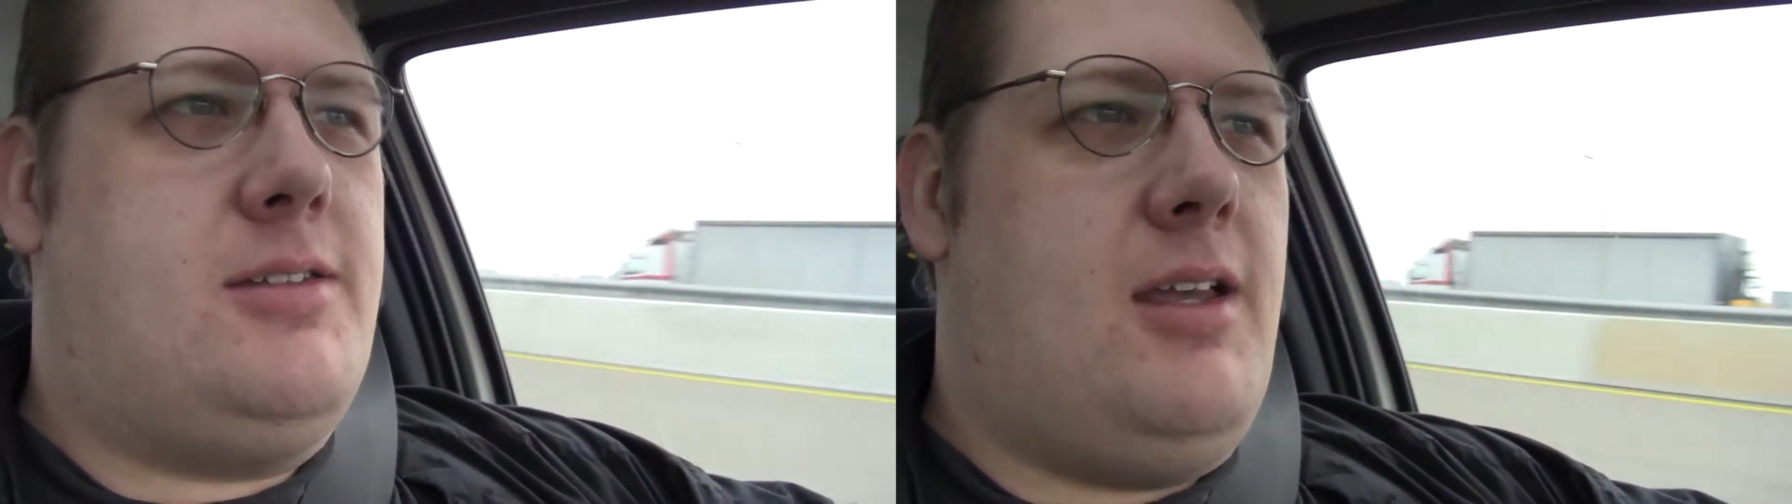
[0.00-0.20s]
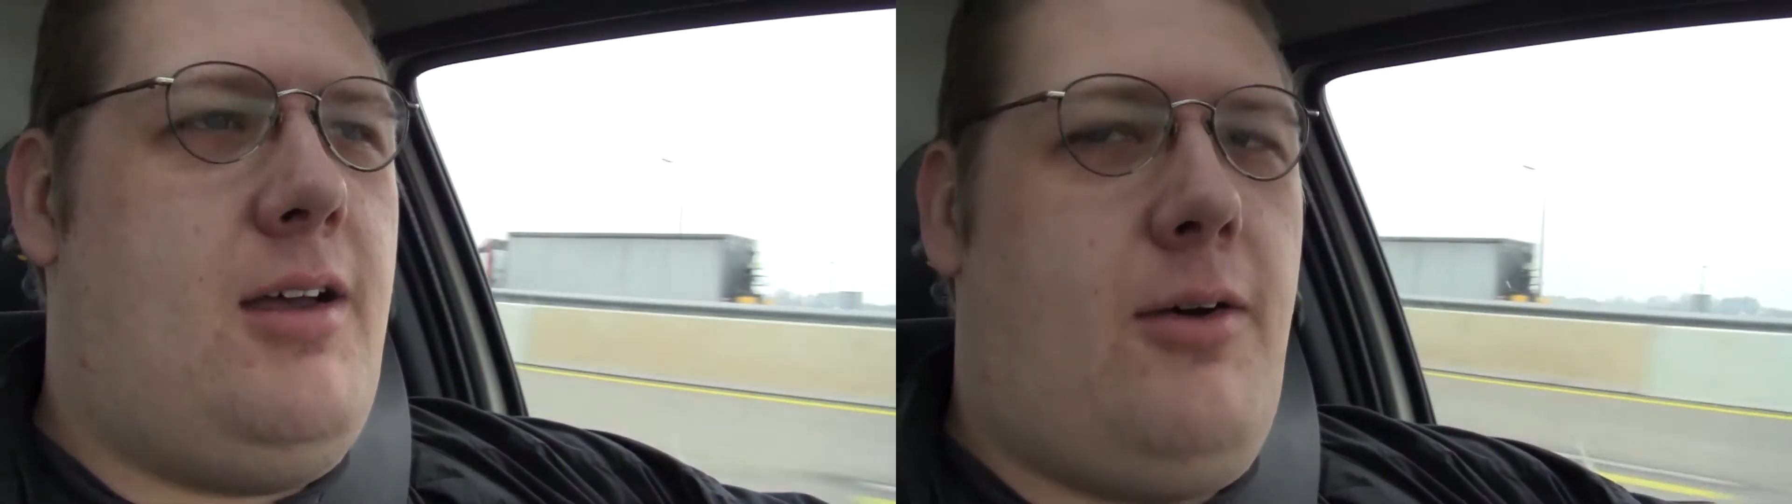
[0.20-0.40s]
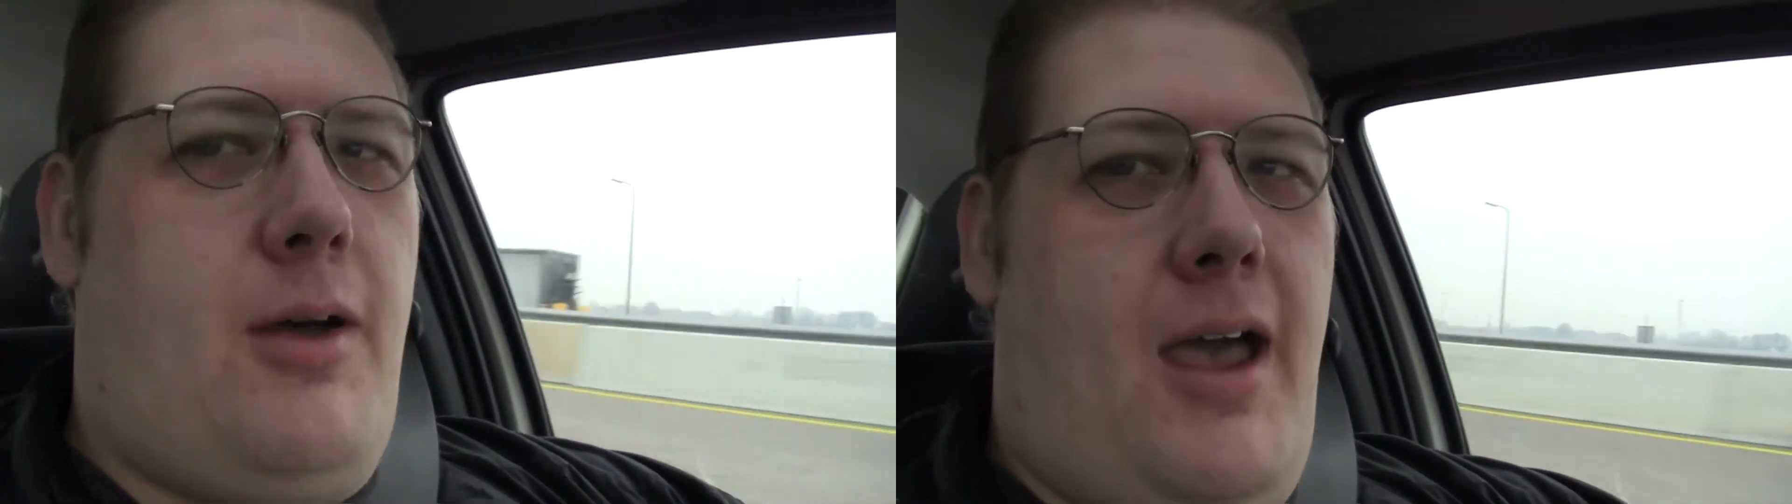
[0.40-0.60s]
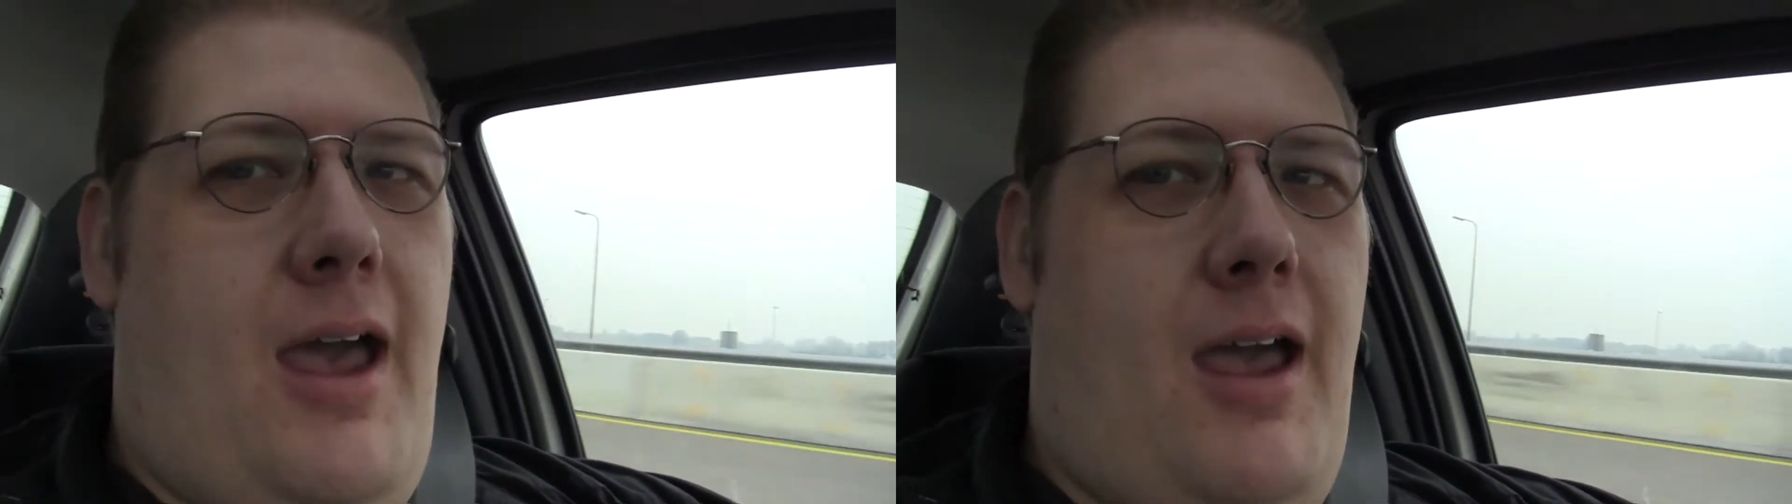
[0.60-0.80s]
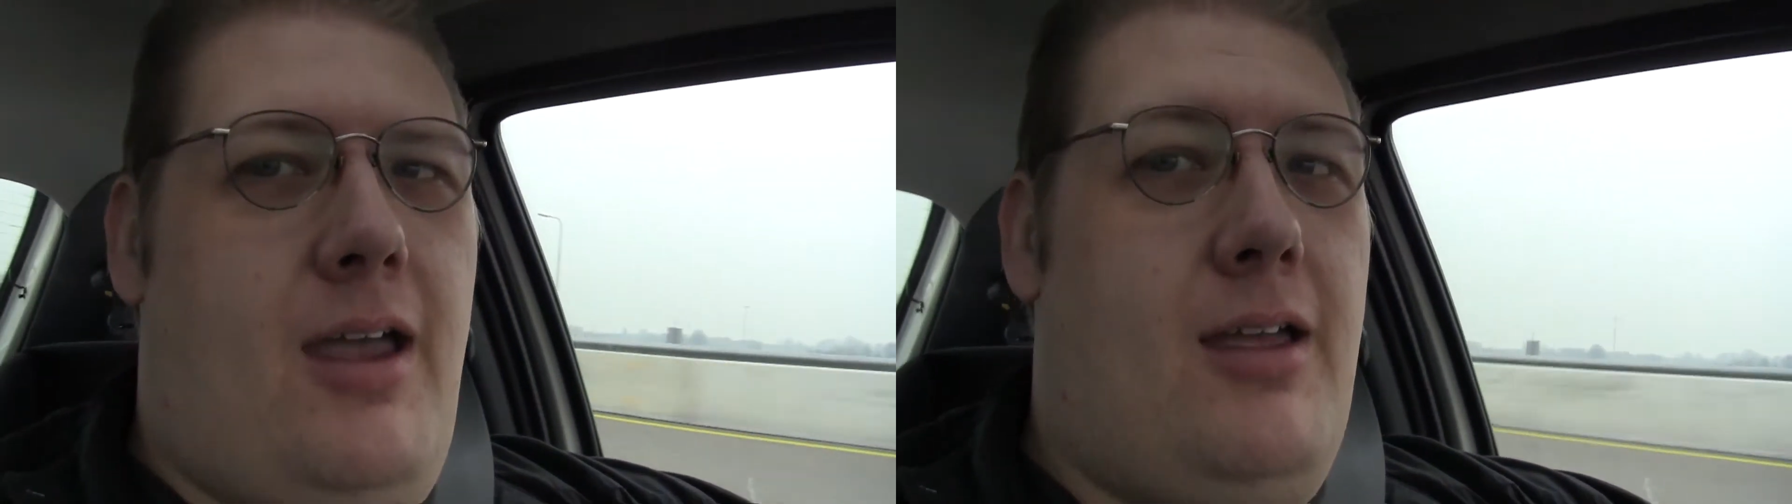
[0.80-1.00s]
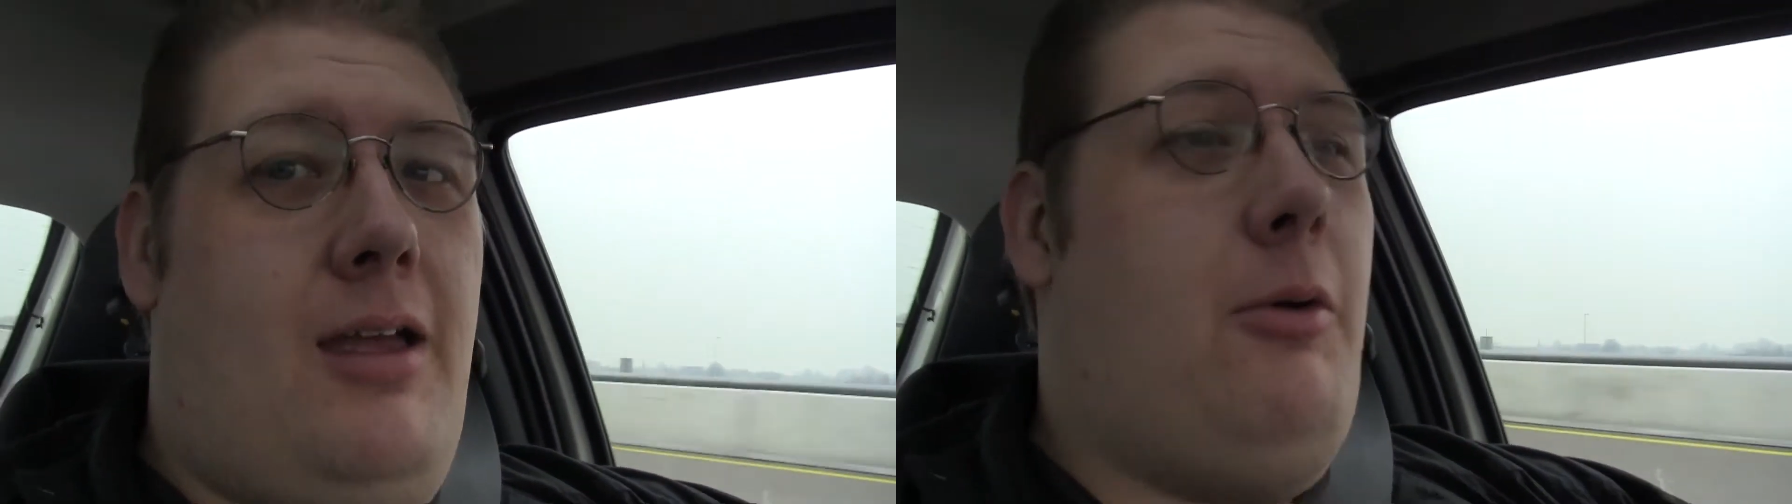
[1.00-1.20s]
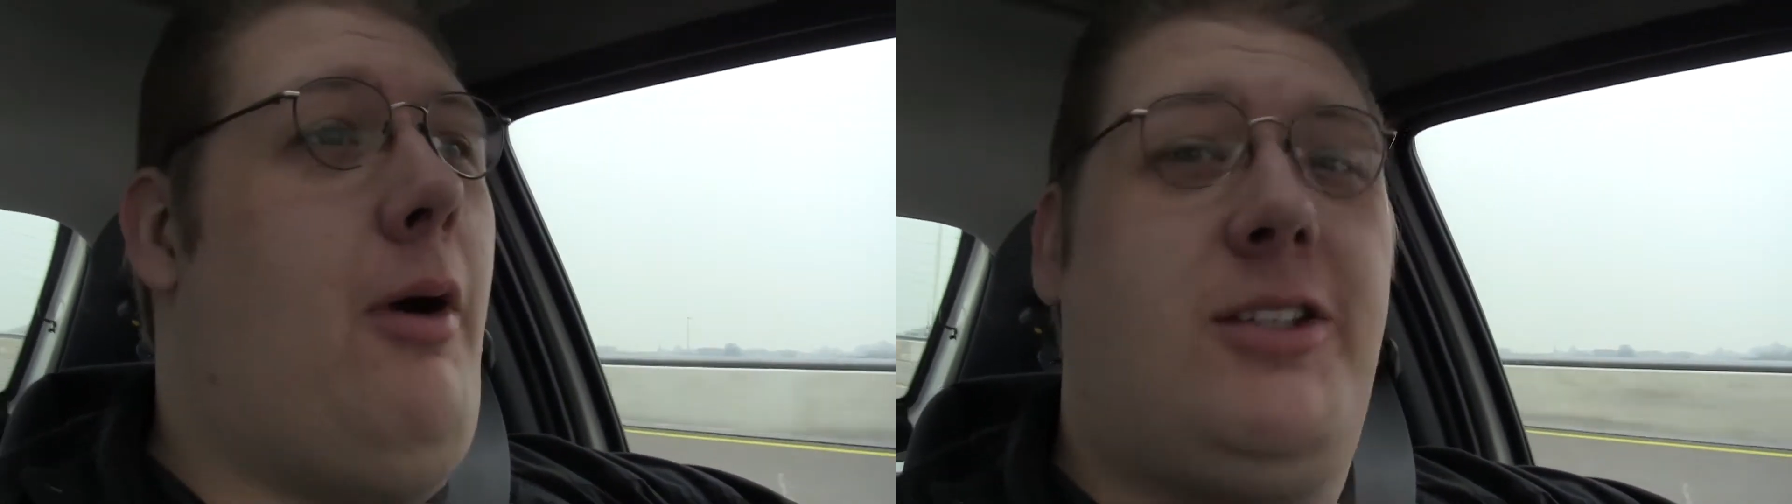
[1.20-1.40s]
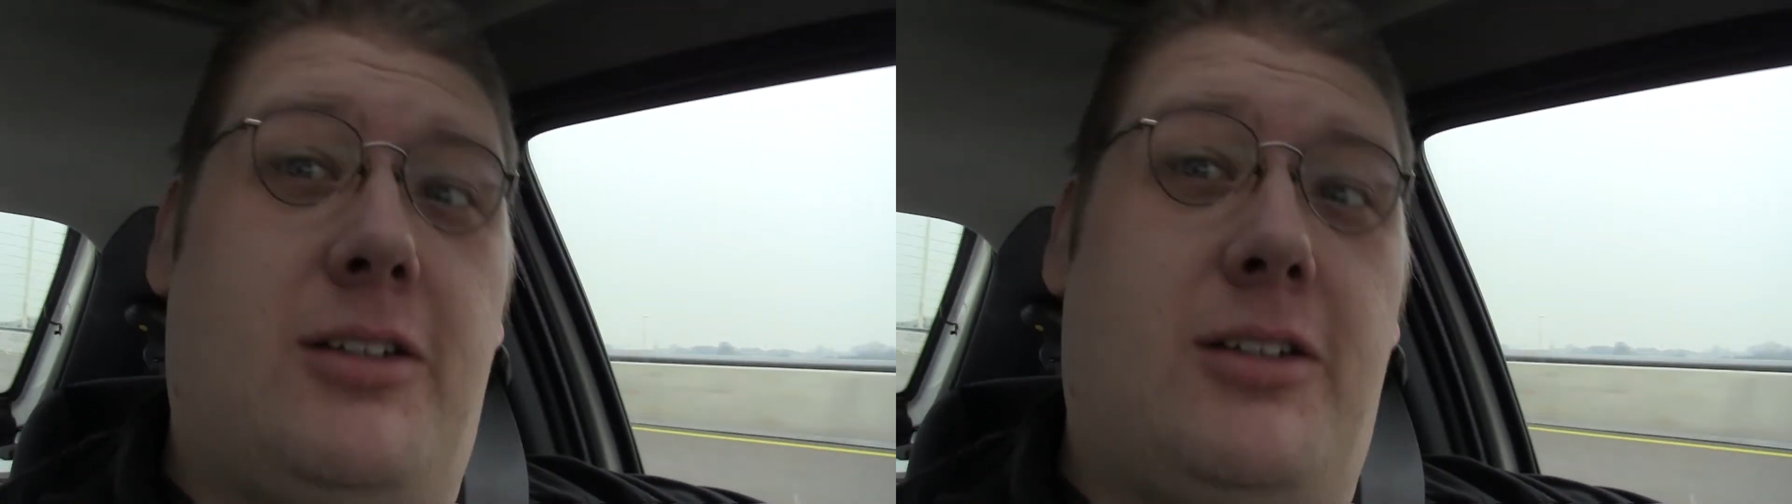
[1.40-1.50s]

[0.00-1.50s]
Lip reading: So, won't